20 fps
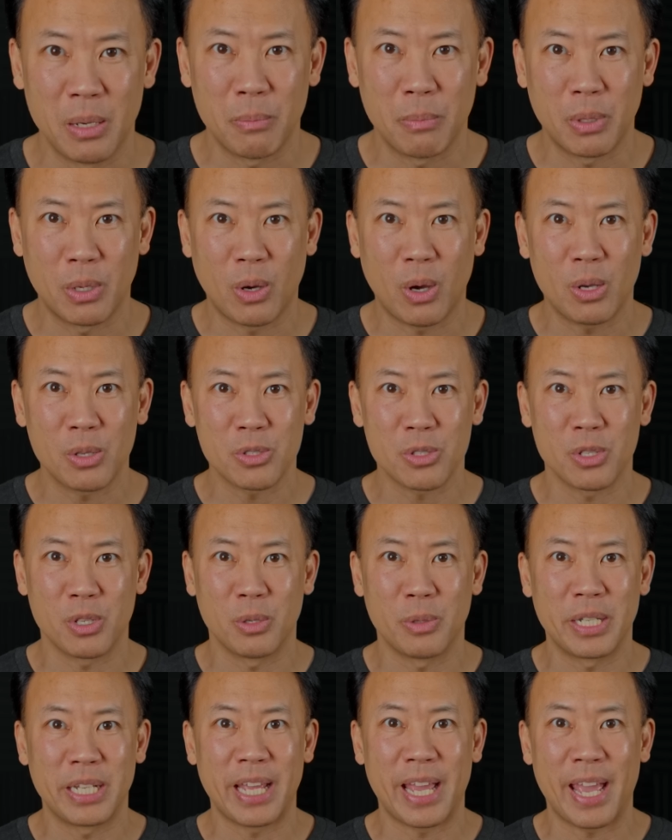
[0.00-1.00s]
but
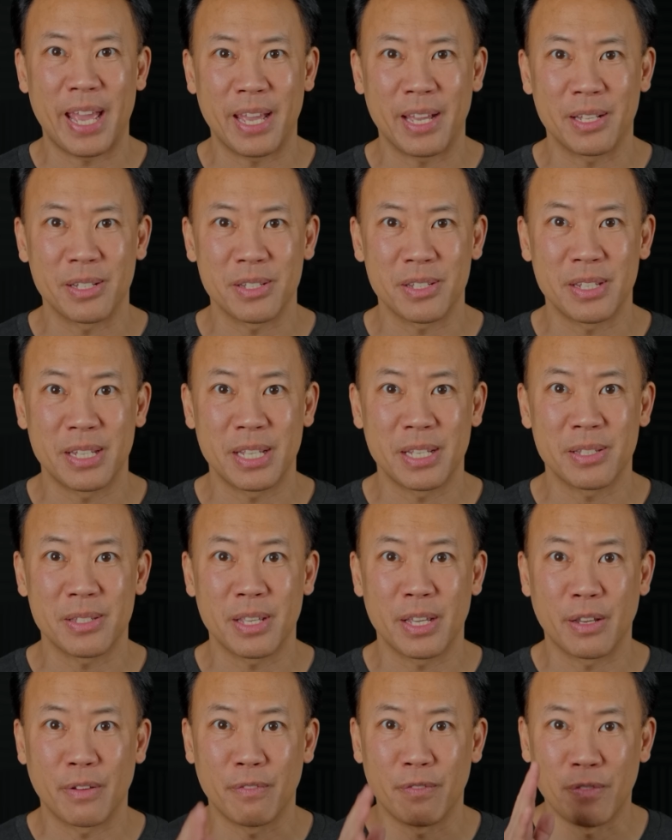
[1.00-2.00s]
also enhanced
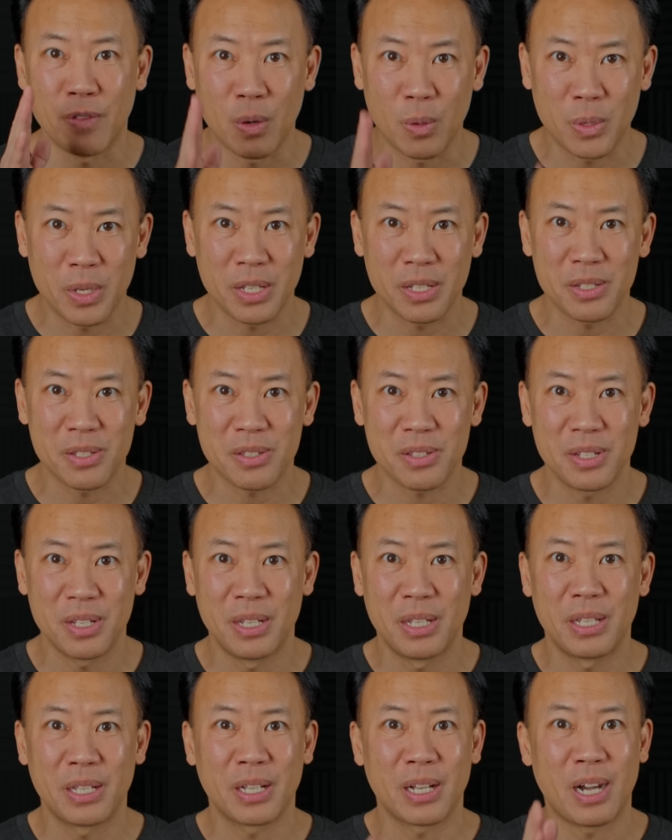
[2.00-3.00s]
things like focus,
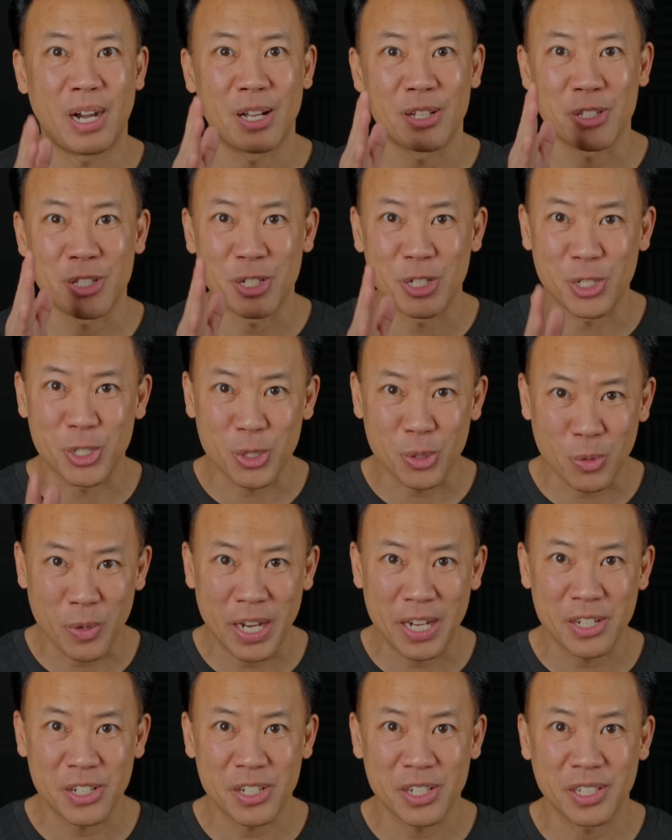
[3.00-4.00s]

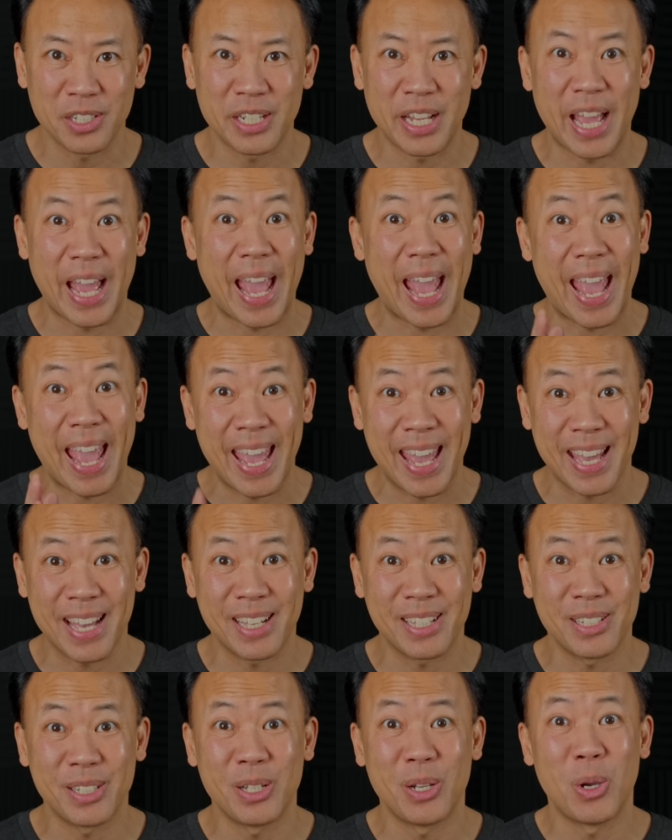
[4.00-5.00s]
concentration,
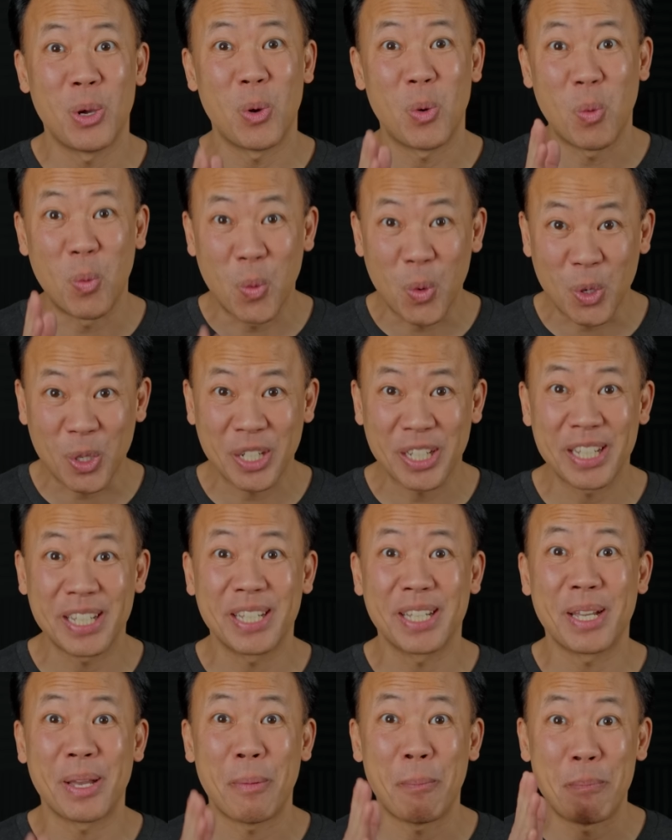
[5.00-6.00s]
and
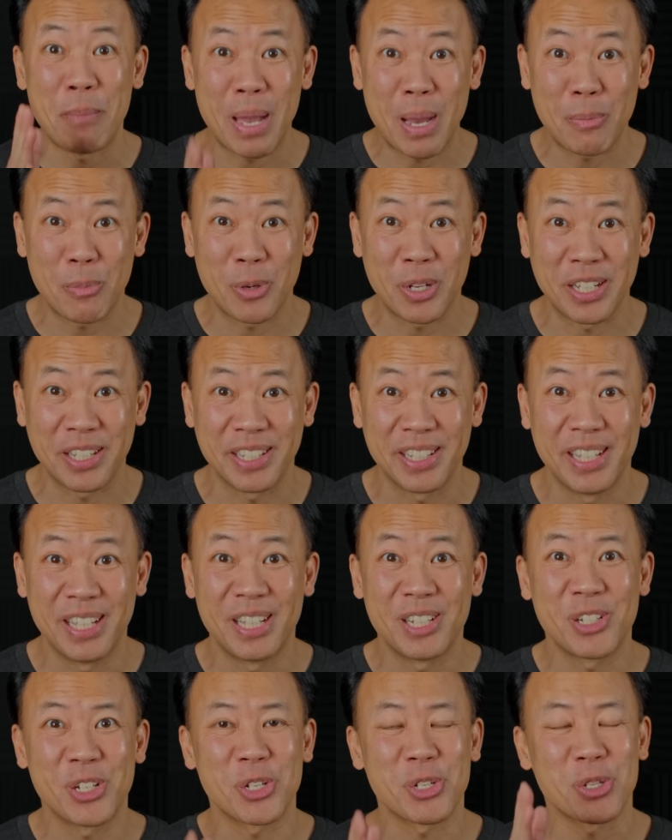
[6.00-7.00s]
working memory.
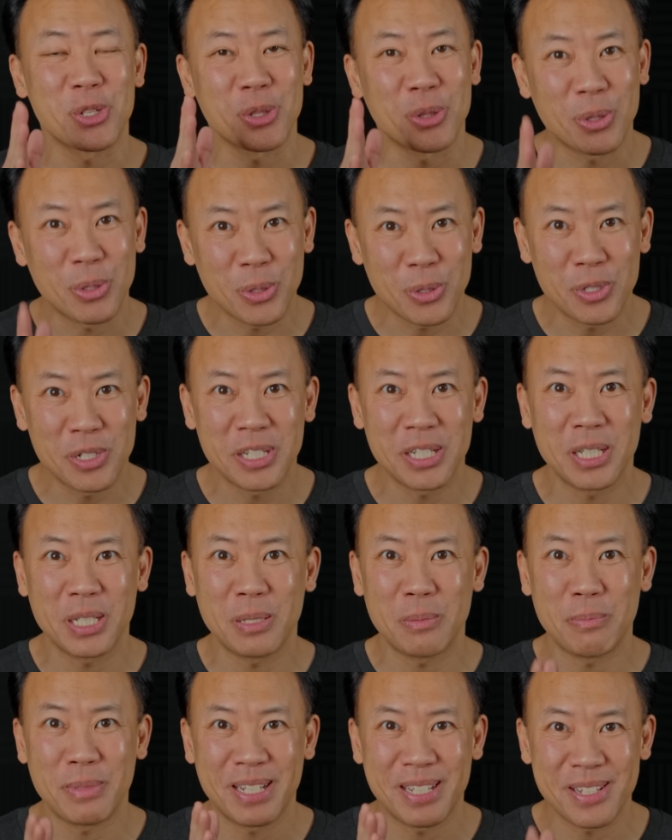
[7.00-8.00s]
Just
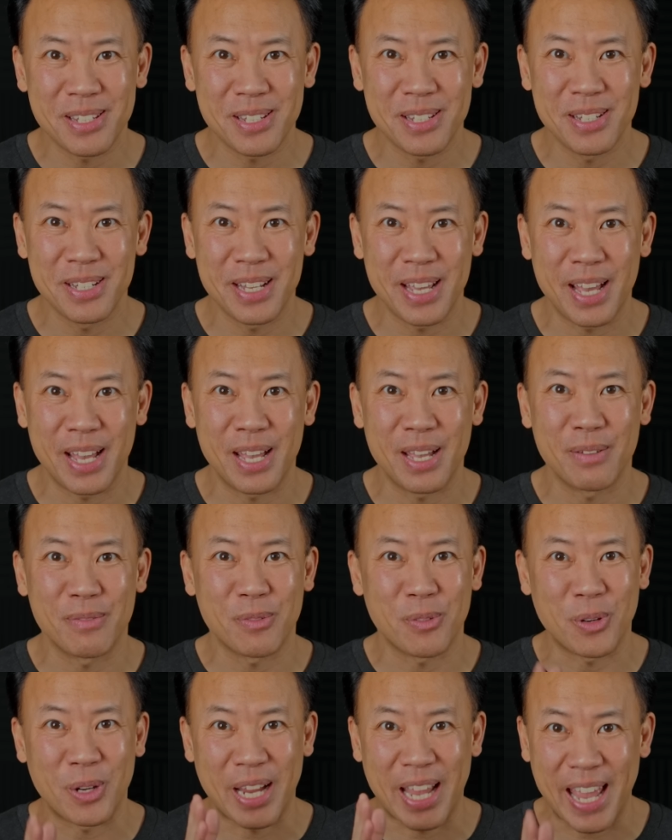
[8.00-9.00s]
13 minutes a day
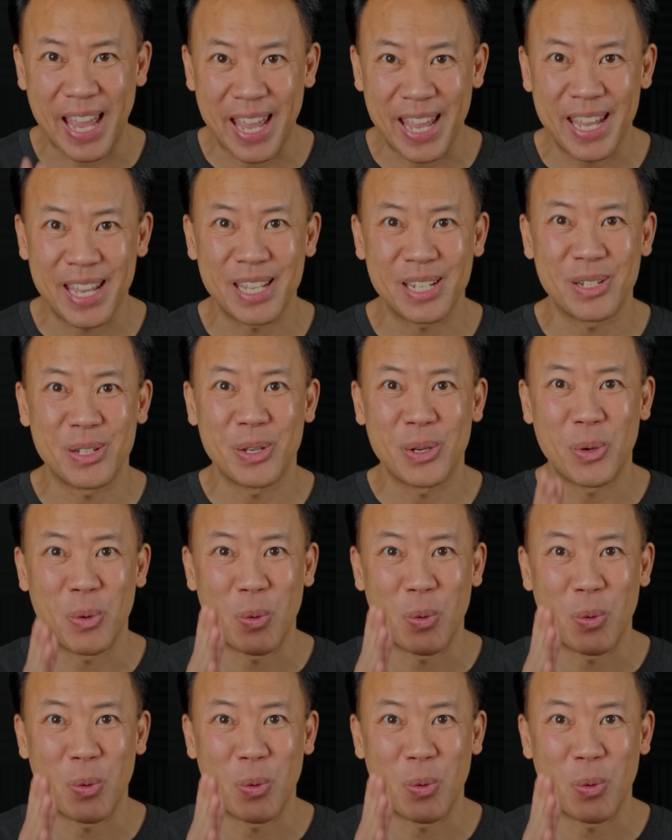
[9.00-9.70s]
for eight